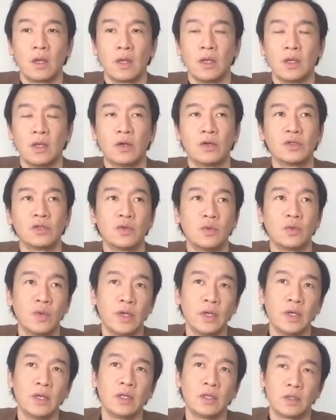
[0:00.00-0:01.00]
you know, do
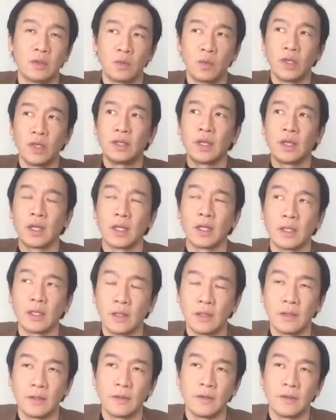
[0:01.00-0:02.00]
we do we
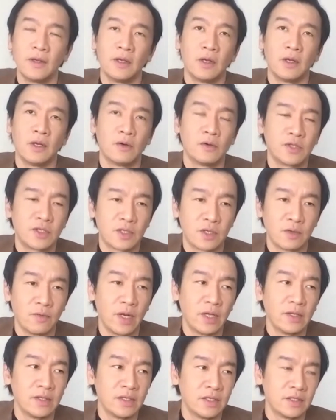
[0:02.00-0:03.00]
then you know
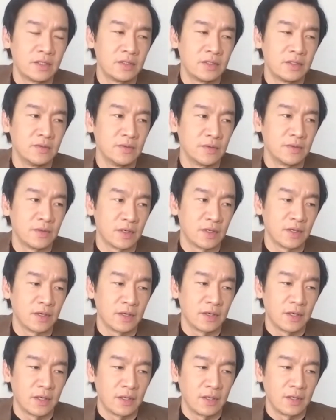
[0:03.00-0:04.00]
surrender to
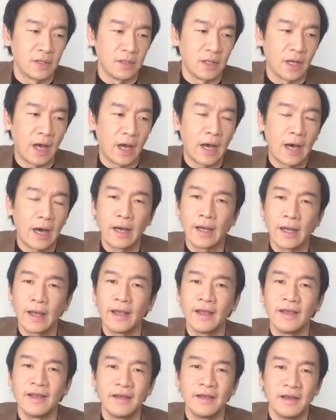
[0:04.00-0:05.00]
the the
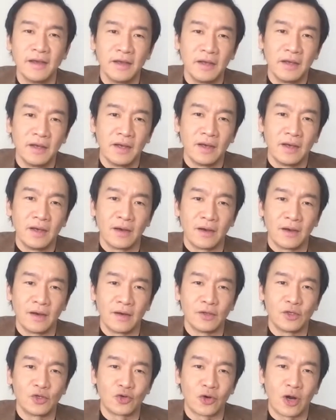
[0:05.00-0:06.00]
high
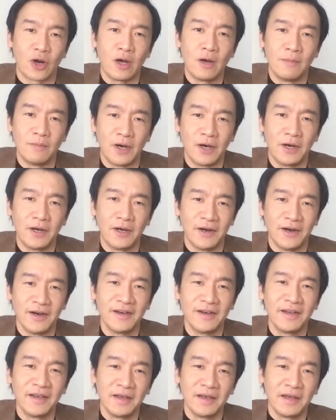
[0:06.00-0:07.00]
uh,
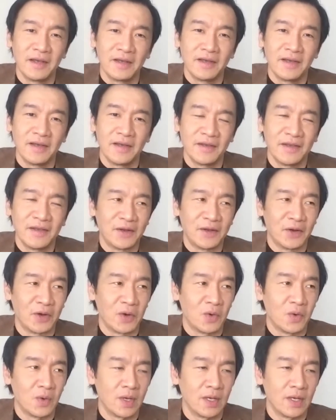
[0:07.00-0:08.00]
drama, you
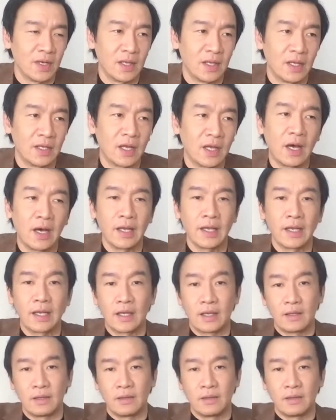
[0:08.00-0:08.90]
know, and, and high